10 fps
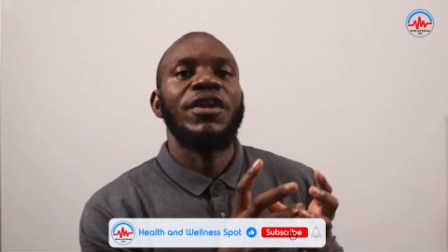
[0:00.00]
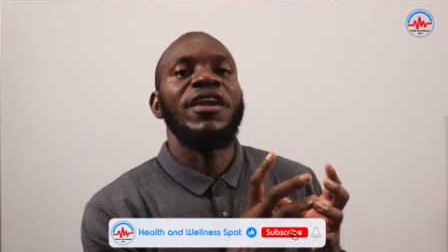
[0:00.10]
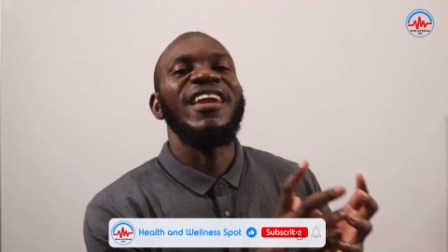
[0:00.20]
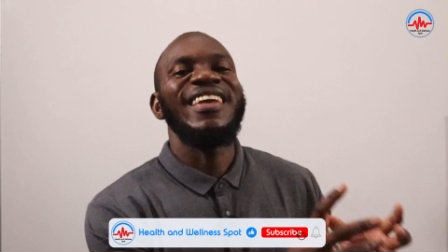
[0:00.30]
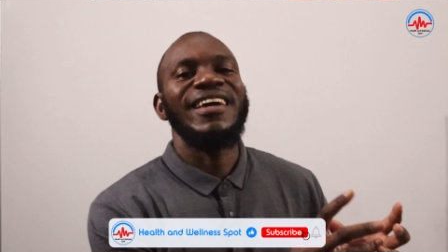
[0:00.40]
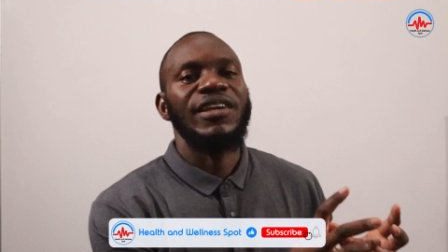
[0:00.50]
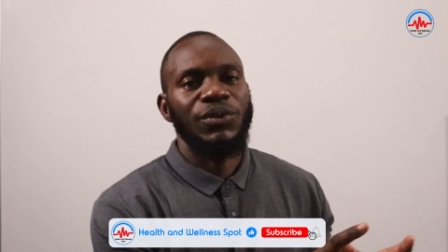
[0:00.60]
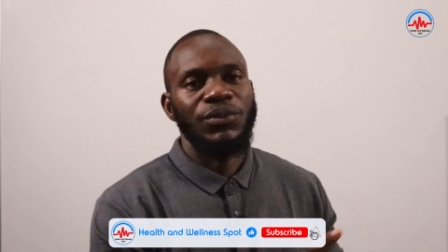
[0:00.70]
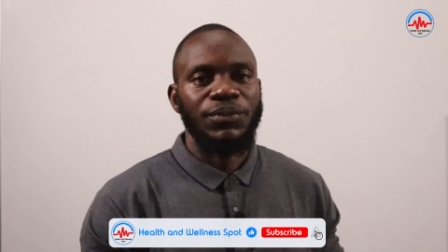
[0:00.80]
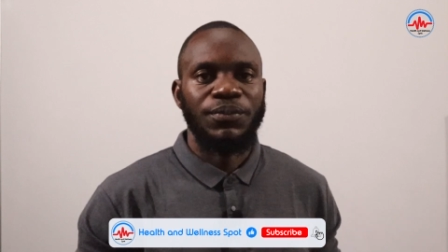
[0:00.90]
near
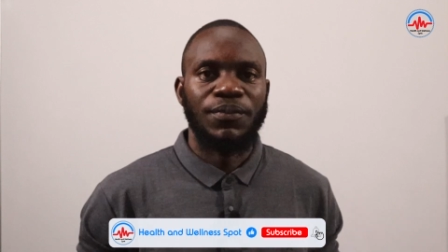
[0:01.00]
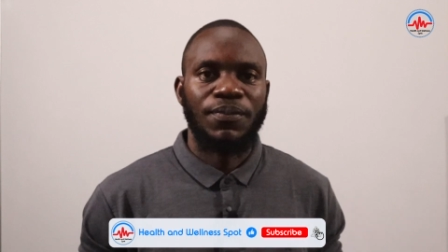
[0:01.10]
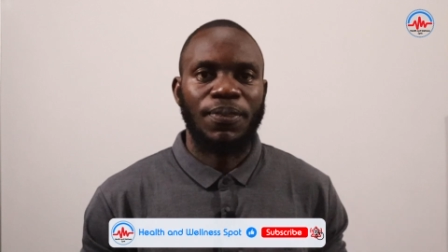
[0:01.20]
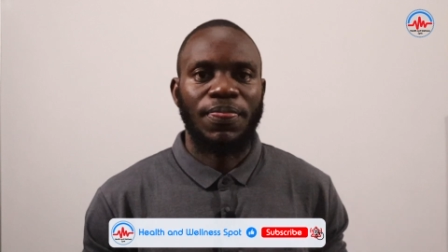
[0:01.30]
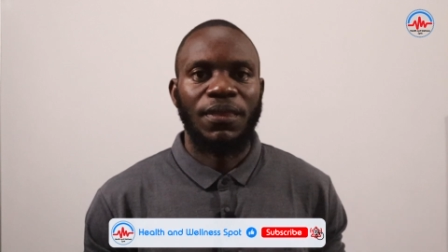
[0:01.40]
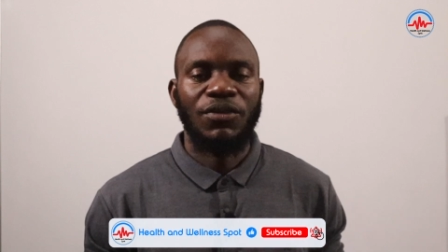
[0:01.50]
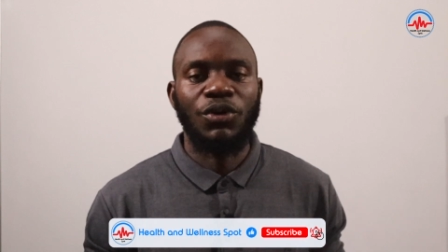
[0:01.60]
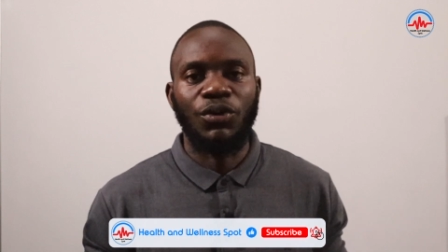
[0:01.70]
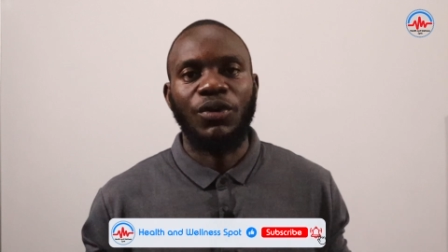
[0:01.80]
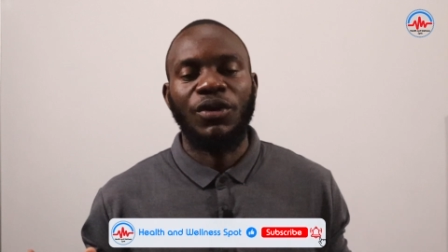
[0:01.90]
you.
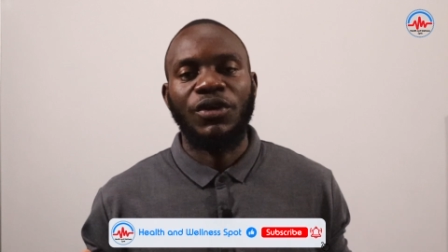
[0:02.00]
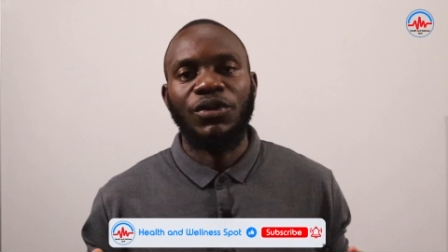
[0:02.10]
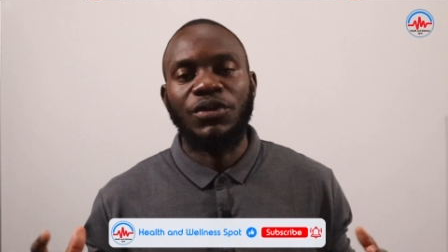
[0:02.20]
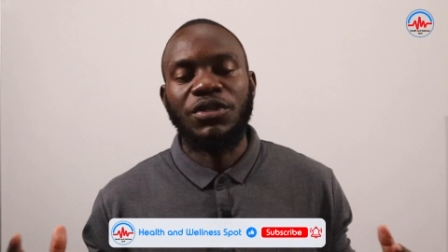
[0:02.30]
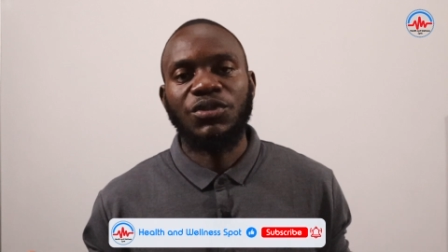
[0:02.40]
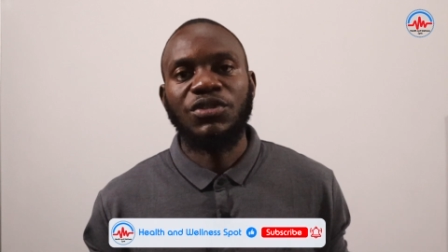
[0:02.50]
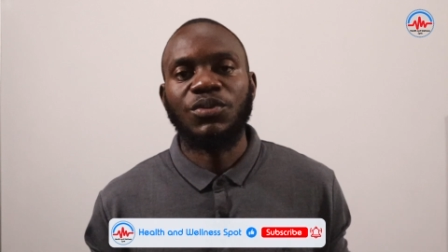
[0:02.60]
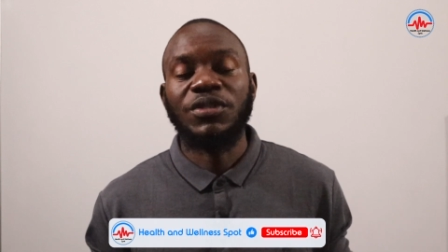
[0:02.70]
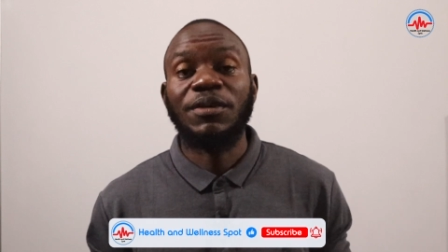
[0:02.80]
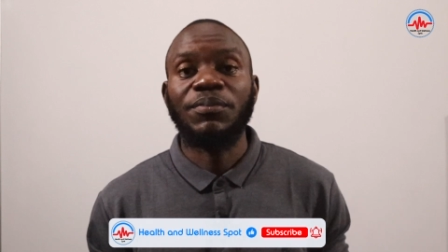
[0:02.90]
So your nutritionist
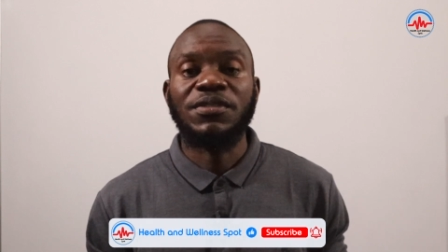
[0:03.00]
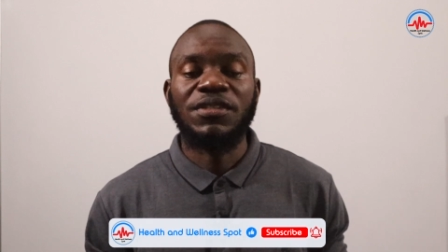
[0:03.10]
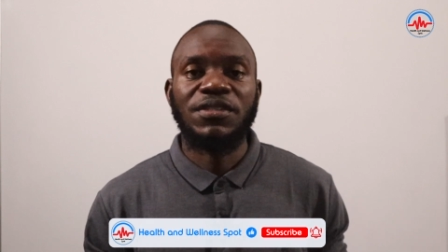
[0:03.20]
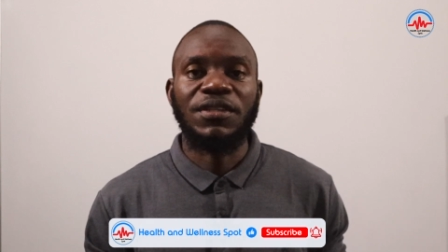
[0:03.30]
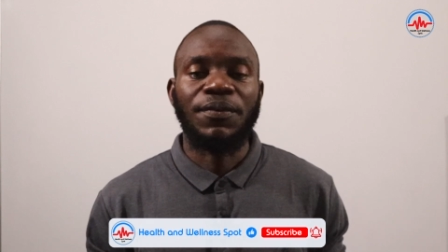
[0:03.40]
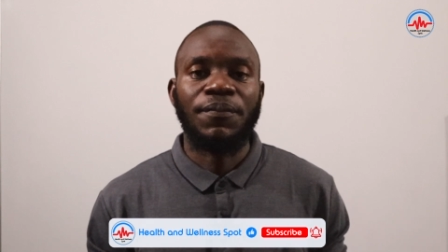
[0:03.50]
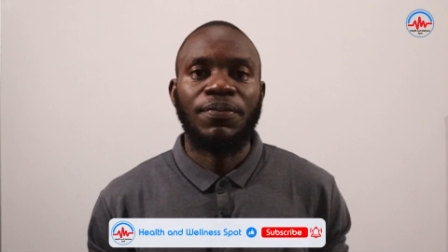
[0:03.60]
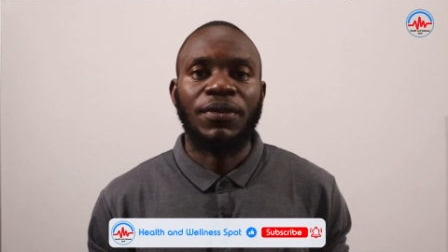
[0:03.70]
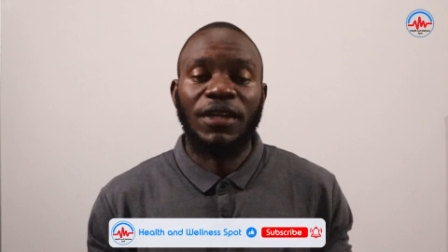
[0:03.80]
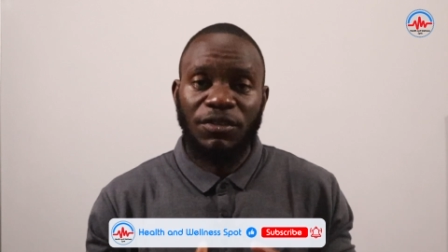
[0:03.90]
will keep insisting
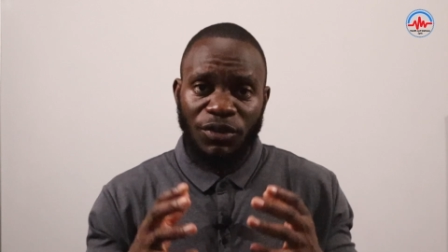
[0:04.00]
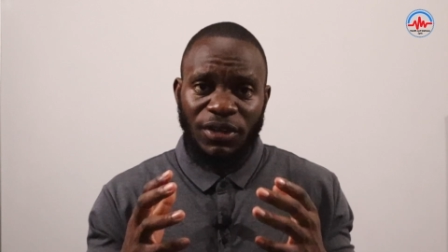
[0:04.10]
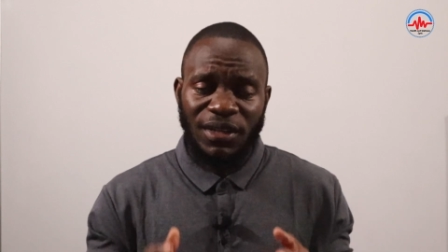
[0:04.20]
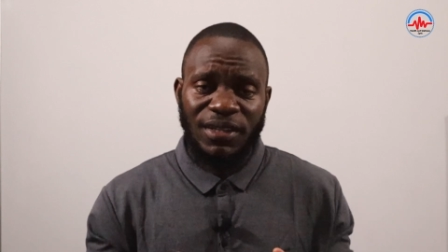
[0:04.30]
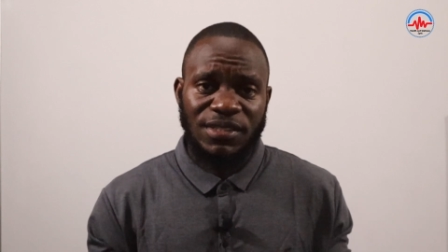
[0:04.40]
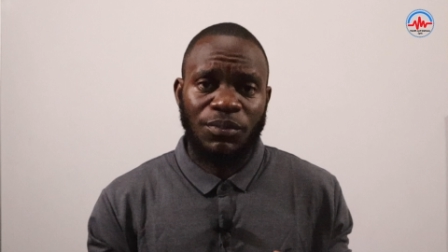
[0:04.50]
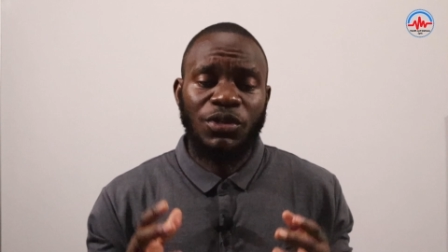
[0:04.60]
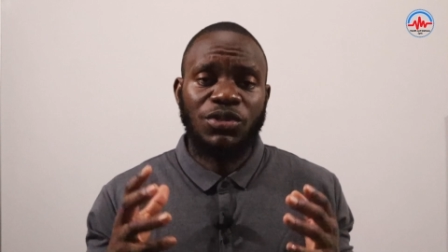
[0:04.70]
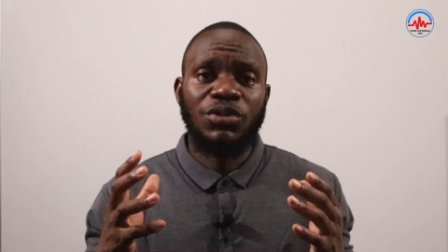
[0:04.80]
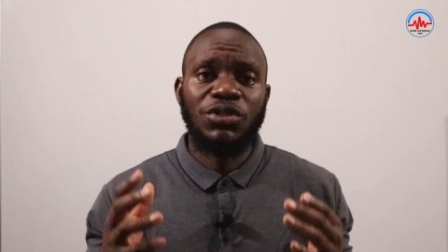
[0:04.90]
and if you realize,
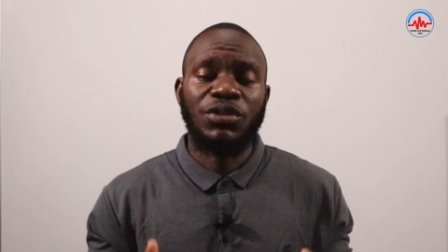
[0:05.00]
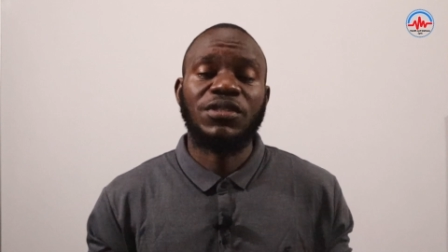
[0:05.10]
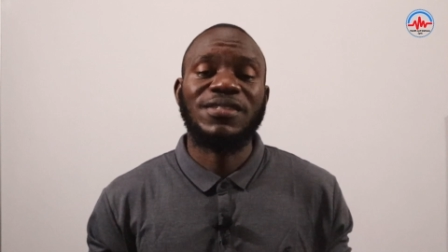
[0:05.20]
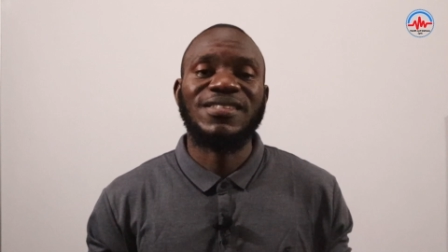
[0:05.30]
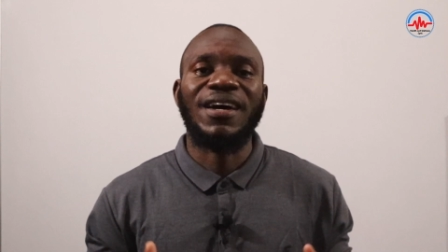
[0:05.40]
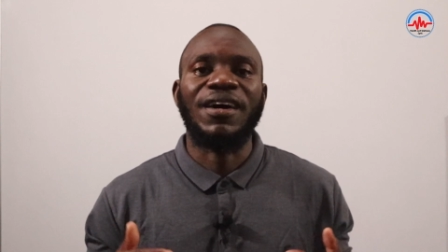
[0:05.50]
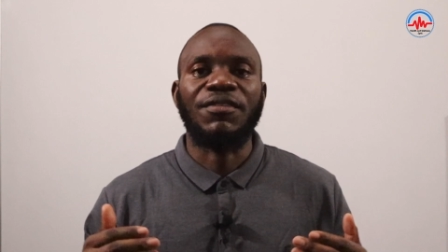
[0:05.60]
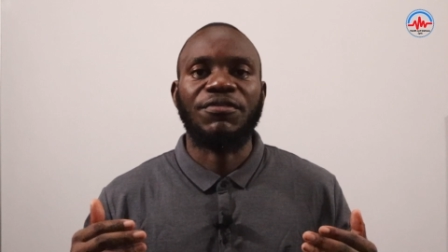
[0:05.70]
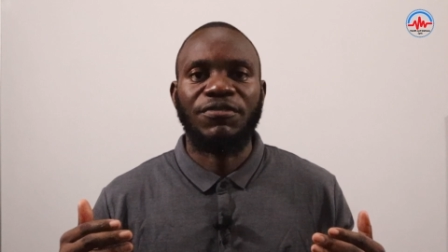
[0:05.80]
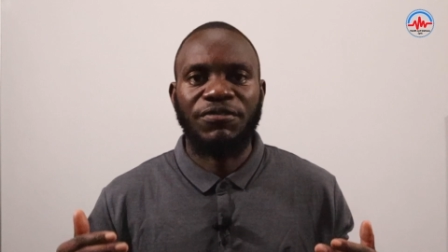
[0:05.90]
most nutritionists
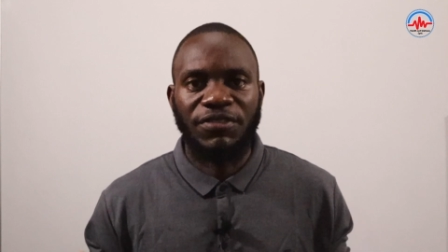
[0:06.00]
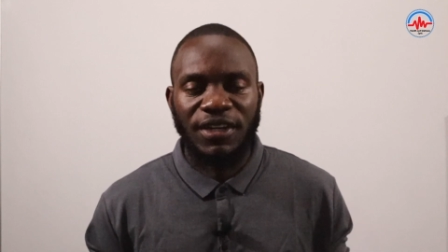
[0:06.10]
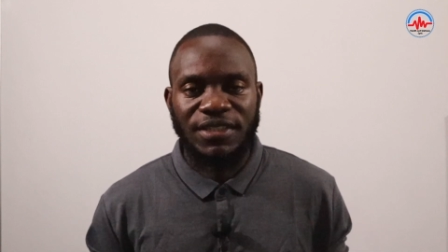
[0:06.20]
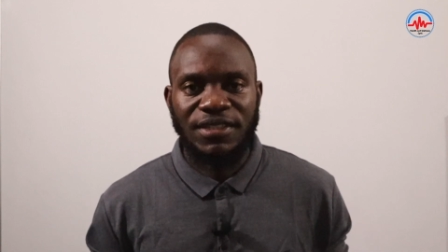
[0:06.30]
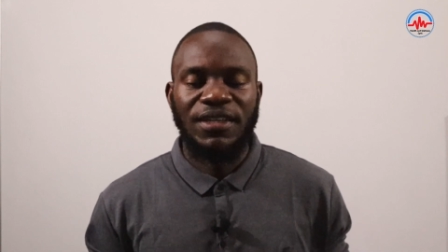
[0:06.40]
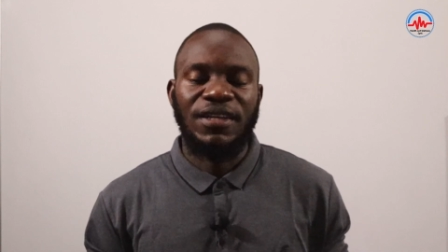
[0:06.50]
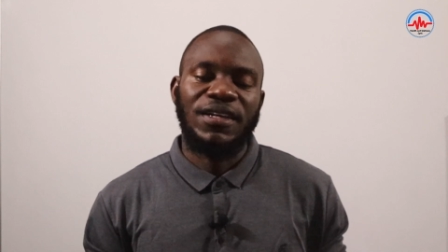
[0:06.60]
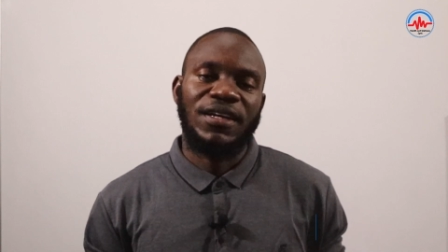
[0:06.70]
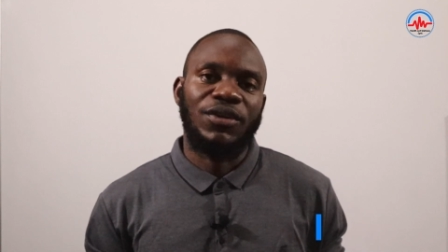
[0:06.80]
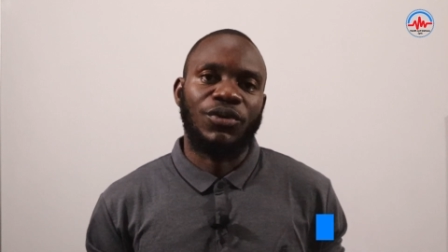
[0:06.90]
are fat
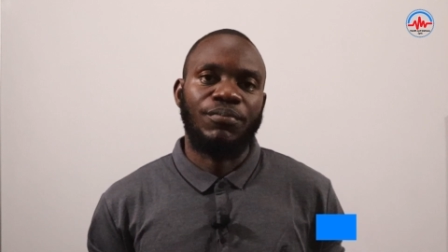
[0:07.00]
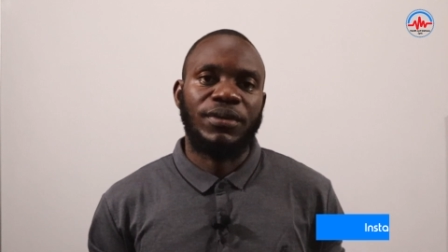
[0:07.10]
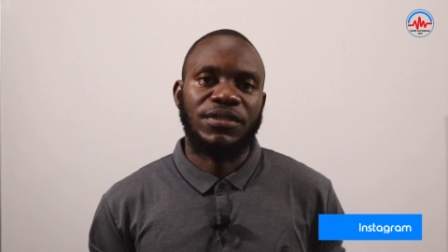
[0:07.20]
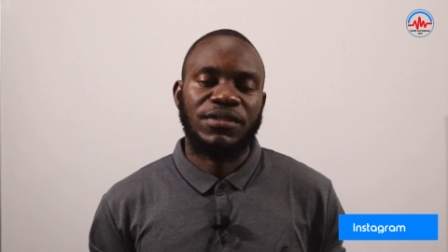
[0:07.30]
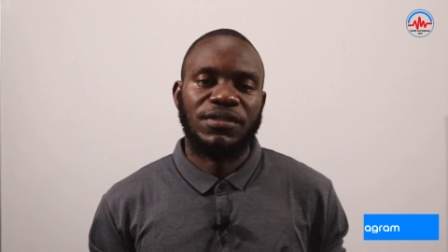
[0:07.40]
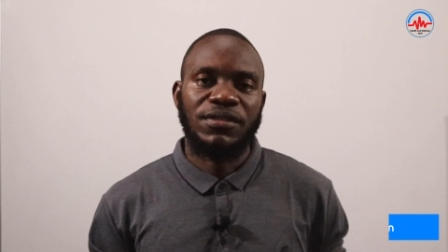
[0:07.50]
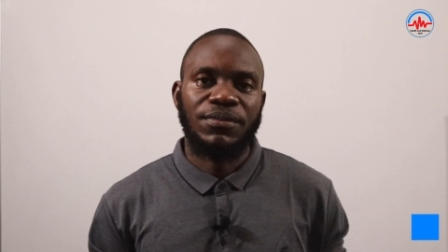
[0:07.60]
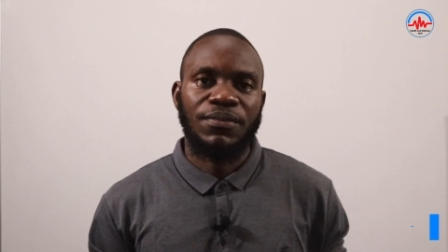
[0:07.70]
and obese.